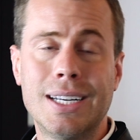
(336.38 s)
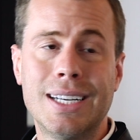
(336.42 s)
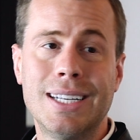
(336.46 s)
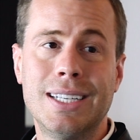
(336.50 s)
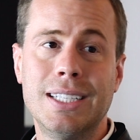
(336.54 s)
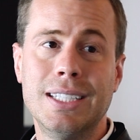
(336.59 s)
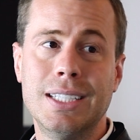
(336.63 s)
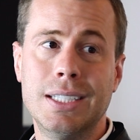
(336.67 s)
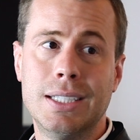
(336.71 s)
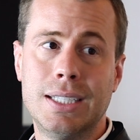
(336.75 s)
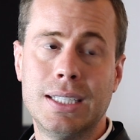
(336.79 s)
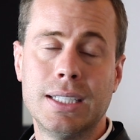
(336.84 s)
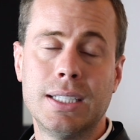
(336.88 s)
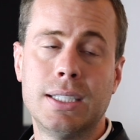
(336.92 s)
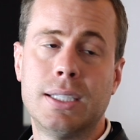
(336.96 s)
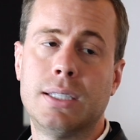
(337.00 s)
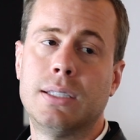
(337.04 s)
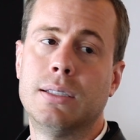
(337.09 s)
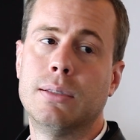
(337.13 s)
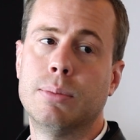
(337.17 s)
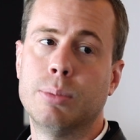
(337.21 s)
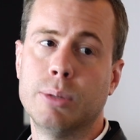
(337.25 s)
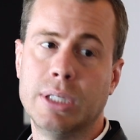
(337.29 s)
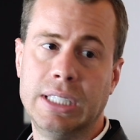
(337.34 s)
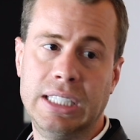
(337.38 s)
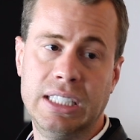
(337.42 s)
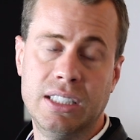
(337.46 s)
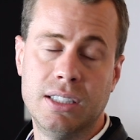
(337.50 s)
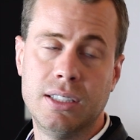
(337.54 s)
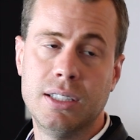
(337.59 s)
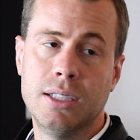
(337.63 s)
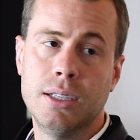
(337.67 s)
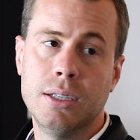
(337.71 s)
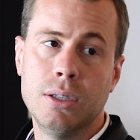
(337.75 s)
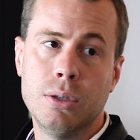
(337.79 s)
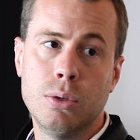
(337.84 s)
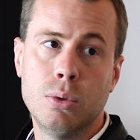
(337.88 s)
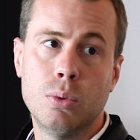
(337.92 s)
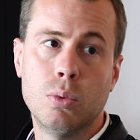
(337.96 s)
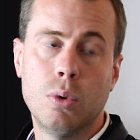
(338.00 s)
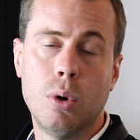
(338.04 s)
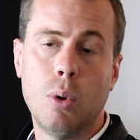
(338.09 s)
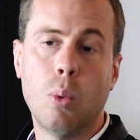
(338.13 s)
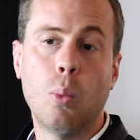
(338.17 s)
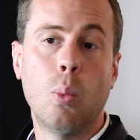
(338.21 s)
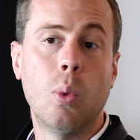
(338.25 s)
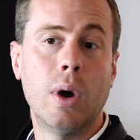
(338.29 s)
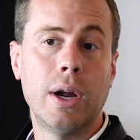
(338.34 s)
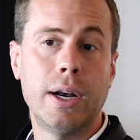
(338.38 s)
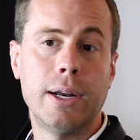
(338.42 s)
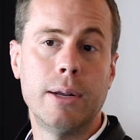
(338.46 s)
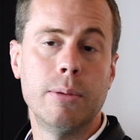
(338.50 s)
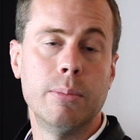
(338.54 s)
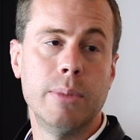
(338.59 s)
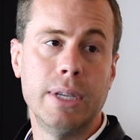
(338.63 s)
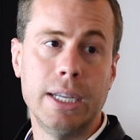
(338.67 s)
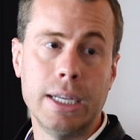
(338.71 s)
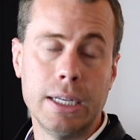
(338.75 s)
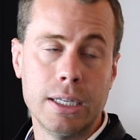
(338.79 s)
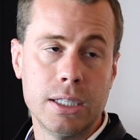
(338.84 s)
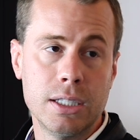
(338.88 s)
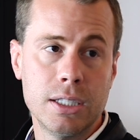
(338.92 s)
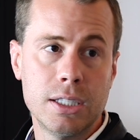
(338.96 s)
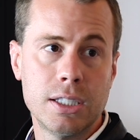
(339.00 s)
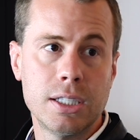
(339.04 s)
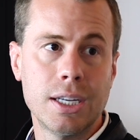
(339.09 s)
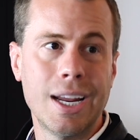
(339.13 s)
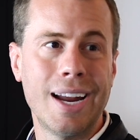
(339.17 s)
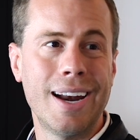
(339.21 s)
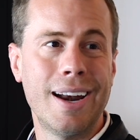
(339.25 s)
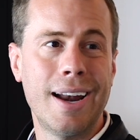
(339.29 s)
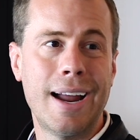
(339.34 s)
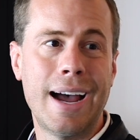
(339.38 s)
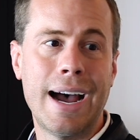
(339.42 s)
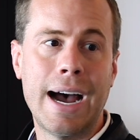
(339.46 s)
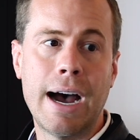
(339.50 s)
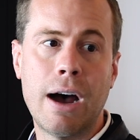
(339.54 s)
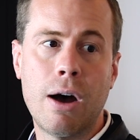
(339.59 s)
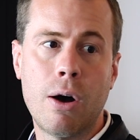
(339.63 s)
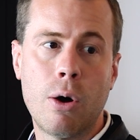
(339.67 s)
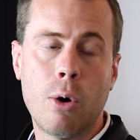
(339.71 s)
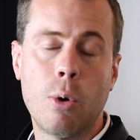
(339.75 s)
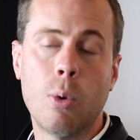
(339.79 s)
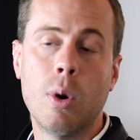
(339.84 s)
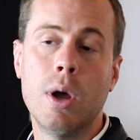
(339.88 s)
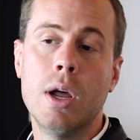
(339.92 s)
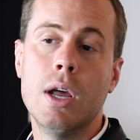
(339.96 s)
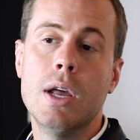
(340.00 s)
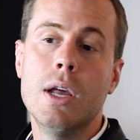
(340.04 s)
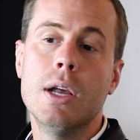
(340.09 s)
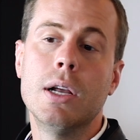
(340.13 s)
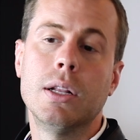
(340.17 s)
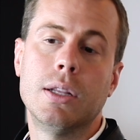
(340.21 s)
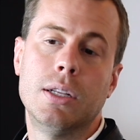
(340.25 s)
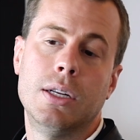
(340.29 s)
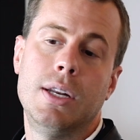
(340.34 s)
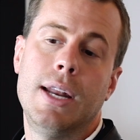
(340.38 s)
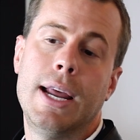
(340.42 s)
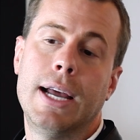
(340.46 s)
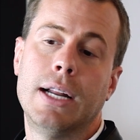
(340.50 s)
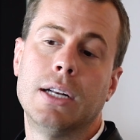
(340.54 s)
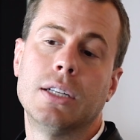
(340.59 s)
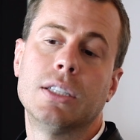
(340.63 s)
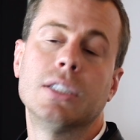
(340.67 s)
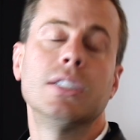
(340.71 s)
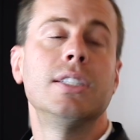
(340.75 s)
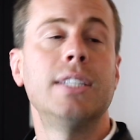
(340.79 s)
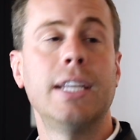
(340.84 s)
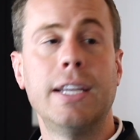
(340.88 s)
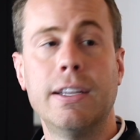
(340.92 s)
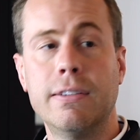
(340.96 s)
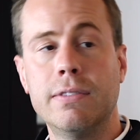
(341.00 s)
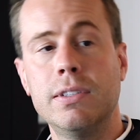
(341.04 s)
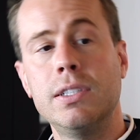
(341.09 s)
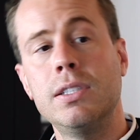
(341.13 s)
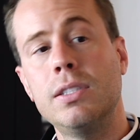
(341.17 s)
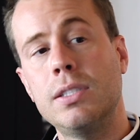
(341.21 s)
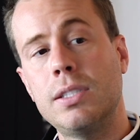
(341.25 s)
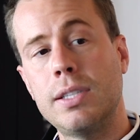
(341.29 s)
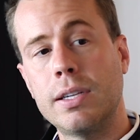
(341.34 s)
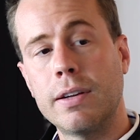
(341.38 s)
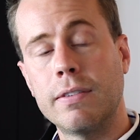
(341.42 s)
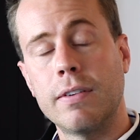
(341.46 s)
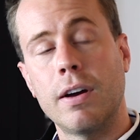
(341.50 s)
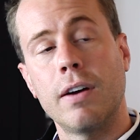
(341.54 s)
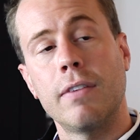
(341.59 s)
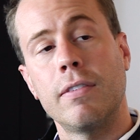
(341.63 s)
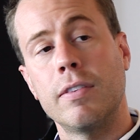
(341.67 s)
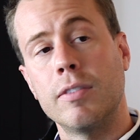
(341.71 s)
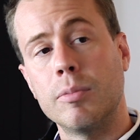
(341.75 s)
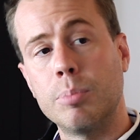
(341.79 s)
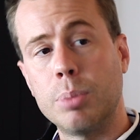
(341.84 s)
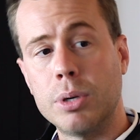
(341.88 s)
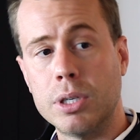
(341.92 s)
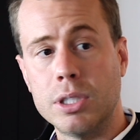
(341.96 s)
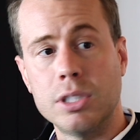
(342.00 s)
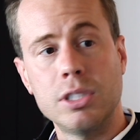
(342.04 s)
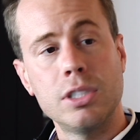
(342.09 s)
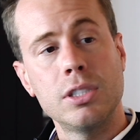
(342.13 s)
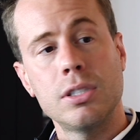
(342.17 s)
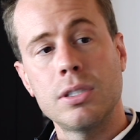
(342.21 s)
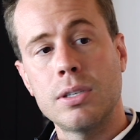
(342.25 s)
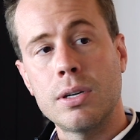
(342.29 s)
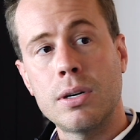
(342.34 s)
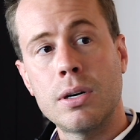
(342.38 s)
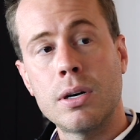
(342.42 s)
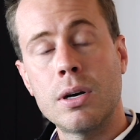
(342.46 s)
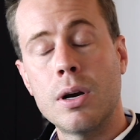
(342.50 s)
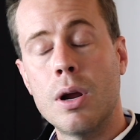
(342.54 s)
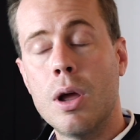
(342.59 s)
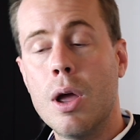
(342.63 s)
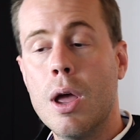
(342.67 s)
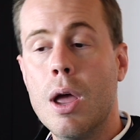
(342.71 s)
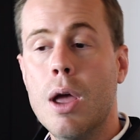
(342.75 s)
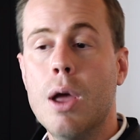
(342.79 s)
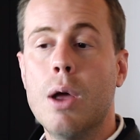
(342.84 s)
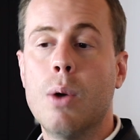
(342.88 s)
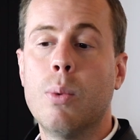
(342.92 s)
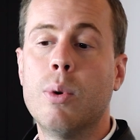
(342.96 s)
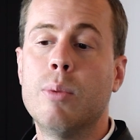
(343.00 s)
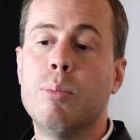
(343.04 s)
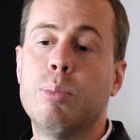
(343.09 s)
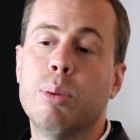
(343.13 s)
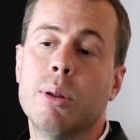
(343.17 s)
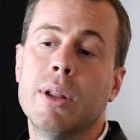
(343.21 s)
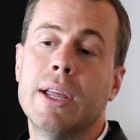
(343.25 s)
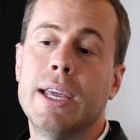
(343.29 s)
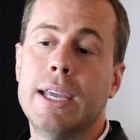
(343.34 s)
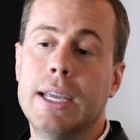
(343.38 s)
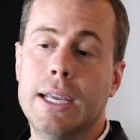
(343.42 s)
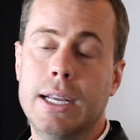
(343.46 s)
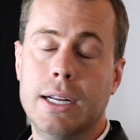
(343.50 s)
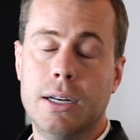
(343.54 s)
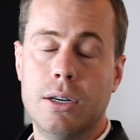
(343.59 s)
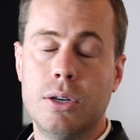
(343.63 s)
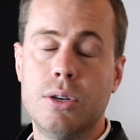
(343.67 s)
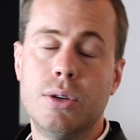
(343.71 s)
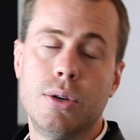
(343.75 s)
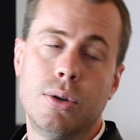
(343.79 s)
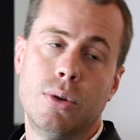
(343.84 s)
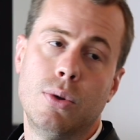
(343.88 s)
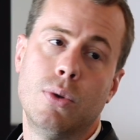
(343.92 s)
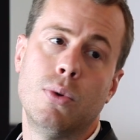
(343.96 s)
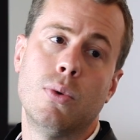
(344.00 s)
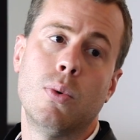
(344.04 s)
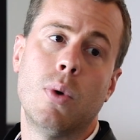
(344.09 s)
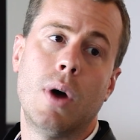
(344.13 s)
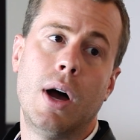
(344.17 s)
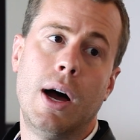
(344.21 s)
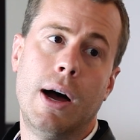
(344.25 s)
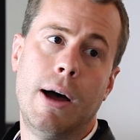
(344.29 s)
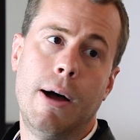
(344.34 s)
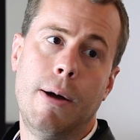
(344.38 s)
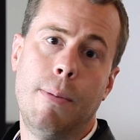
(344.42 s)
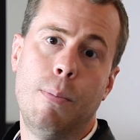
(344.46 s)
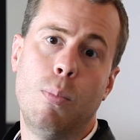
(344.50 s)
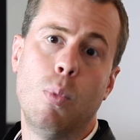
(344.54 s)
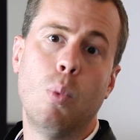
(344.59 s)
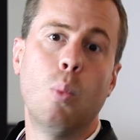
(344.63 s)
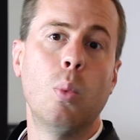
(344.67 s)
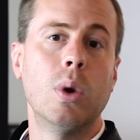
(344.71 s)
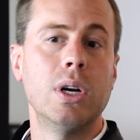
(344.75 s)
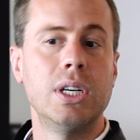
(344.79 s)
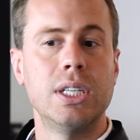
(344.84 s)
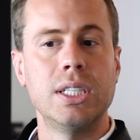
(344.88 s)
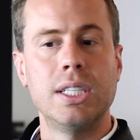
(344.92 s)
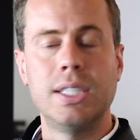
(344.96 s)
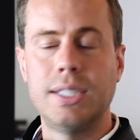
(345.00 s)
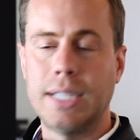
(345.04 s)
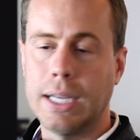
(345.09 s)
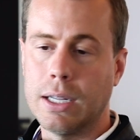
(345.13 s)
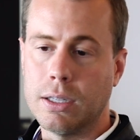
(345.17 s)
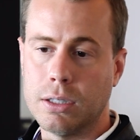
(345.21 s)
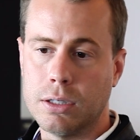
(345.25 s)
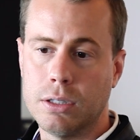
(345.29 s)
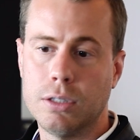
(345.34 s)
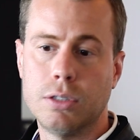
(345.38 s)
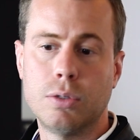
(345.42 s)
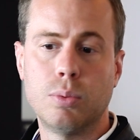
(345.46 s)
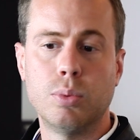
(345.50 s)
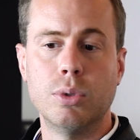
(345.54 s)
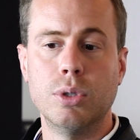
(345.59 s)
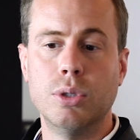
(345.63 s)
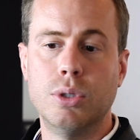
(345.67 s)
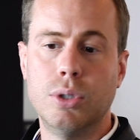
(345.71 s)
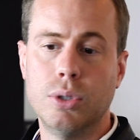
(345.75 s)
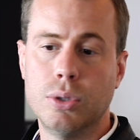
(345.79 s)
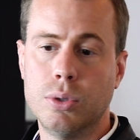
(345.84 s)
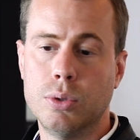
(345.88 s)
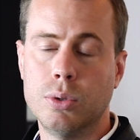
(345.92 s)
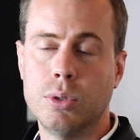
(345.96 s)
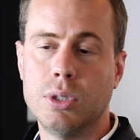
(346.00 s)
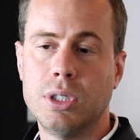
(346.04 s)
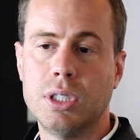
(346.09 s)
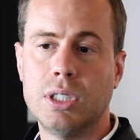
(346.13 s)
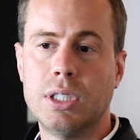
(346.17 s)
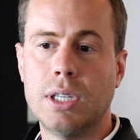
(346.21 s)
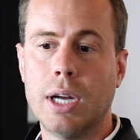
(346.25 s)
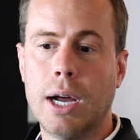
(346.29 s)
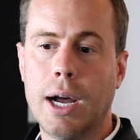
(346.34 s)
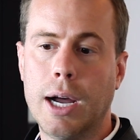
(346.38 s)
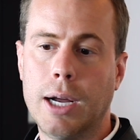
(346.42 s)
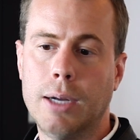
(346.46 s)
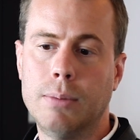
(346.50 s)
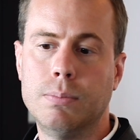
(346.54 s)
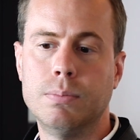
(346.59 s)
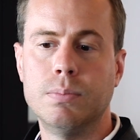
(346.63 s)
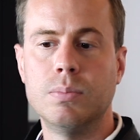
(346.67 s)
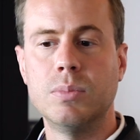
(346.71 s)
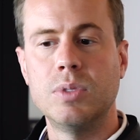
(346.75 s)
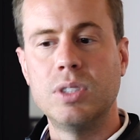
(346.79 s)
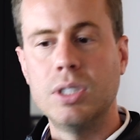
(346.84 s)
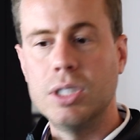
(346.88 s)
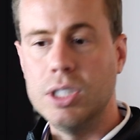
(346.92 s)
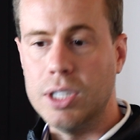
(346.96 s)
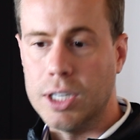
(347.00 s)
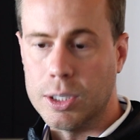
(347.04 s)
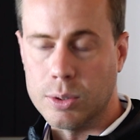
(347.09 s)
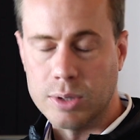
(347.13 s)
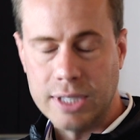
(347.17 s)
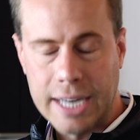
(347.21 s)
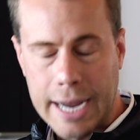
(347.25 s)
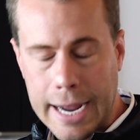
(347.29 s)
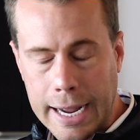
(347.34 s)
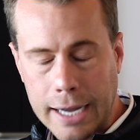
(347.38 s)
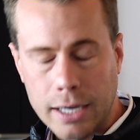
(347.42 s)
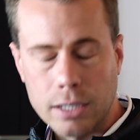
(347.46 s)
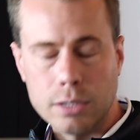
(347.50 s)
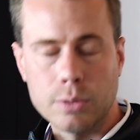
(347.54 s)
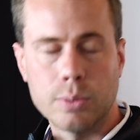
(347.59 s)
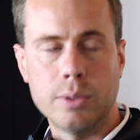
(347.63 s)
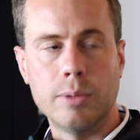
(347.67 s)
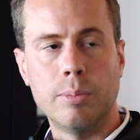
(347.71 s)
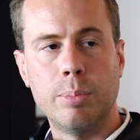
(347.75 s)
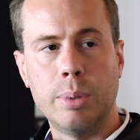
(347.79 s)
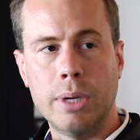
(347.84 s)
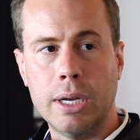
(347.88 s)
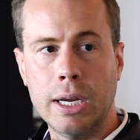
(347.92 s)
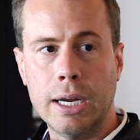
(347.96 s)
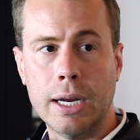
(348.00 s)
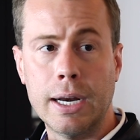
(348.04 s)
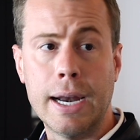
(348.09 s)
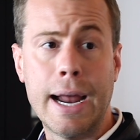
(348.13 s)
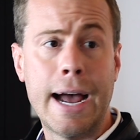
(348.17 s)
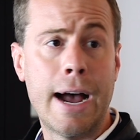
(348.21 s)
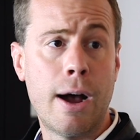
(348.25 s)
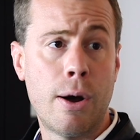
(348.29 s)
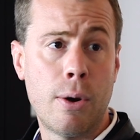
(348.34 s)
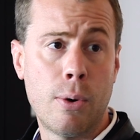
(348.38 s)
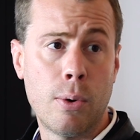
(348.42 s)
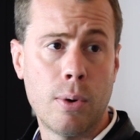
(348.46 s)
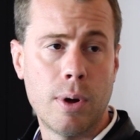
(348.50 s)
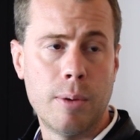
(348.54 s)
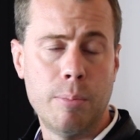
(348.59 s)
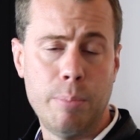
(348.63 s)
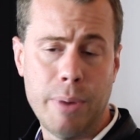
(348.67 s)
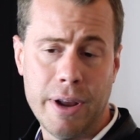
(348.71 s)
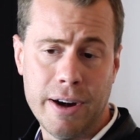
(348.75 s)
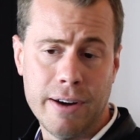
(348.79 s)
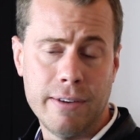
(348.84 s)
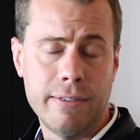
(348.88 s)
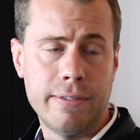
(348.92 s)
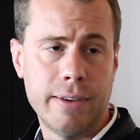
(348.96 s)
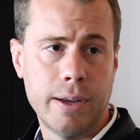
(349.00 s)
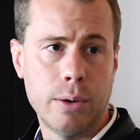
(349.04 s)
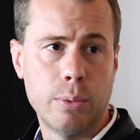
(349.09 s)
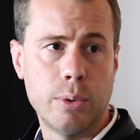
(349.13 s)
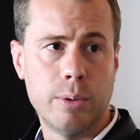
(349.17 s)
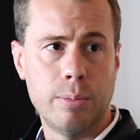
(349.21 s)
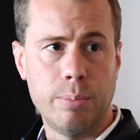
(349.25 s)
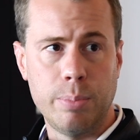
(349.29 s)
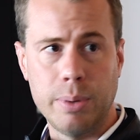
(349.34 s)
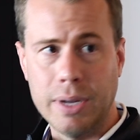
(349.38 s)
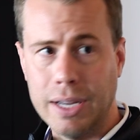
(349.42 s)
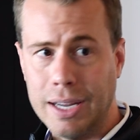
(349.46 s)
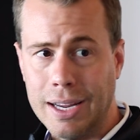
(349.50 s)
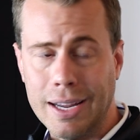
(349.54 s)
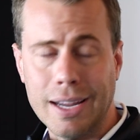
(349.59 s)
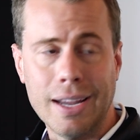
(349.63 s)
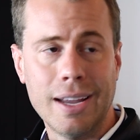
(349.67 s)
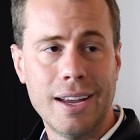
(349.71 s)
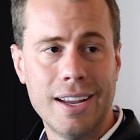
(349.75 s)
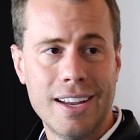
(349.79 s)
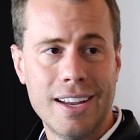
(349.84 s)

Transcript: can easily explain to you what it means and how the net savings that from the purchaser would play into what a seller's reduced tax would be and how a benefit would be